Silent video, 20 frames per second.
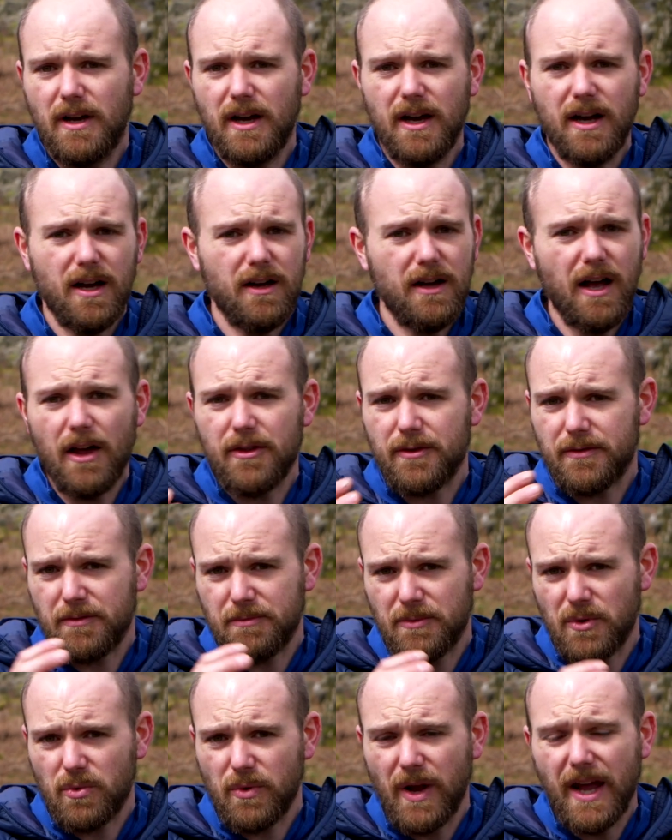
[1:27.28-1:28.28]
either
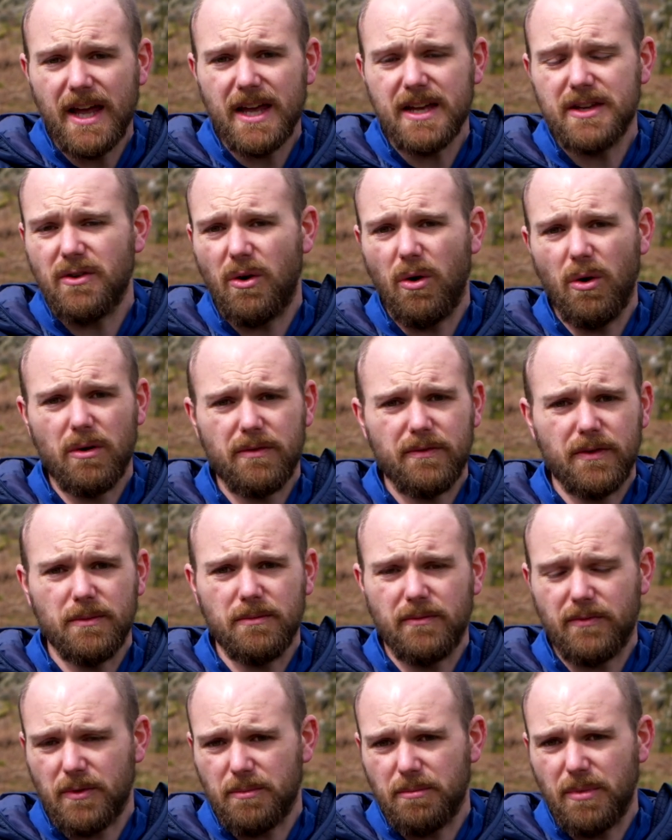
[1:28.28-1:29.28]
from the rain or
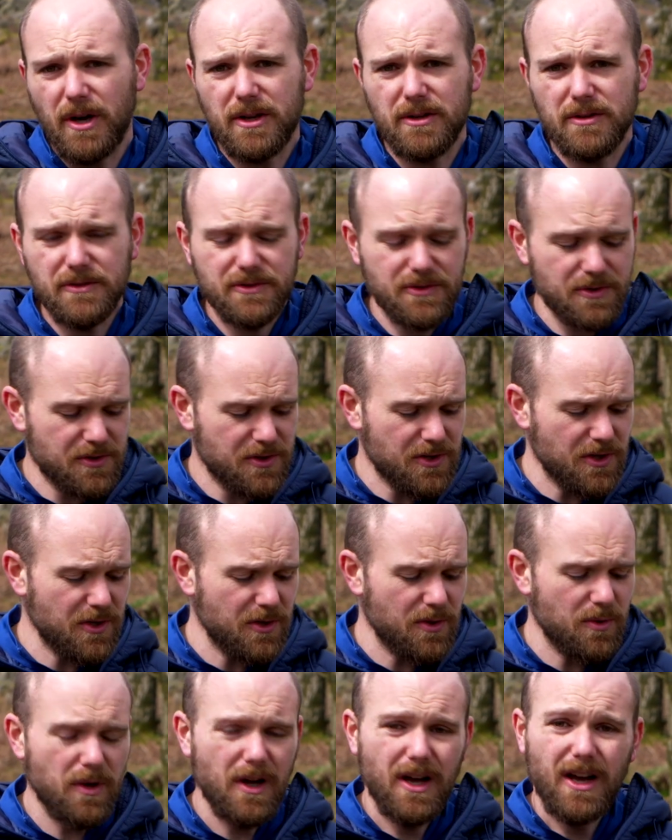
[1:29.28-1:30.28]
from puddles or
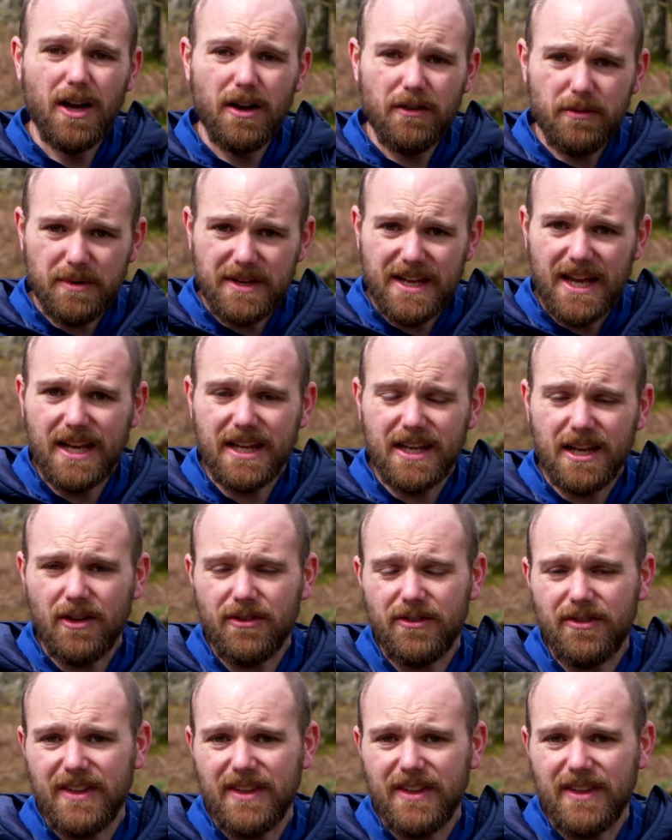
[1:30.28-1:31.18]
dew, from getting under